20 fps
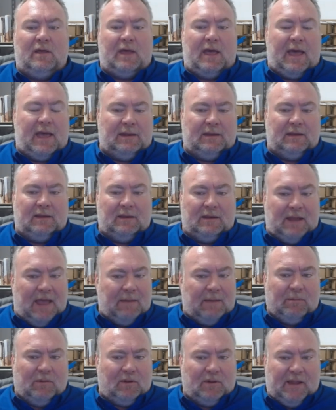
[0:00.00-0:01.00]
and
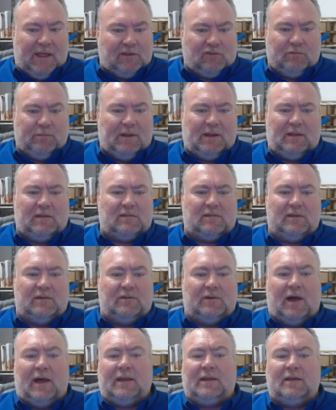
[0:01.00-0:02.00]
label legibility,
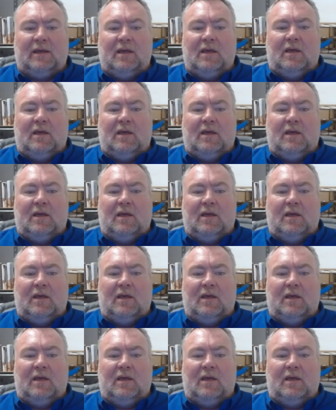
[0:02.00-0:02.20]
right?